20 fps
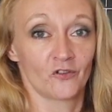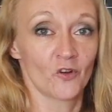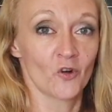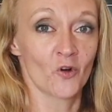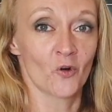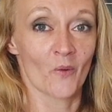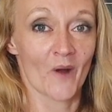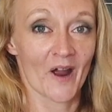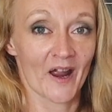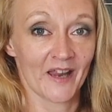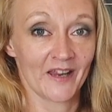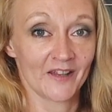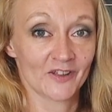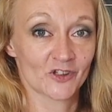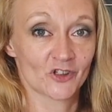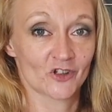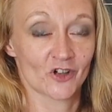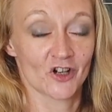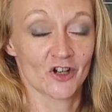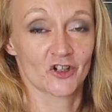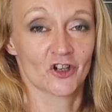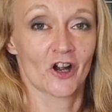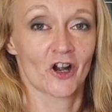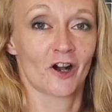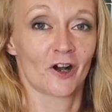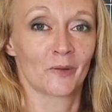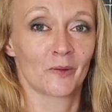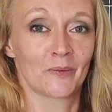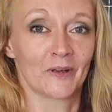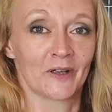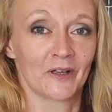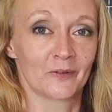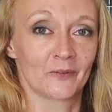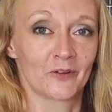4-way stretch carpet,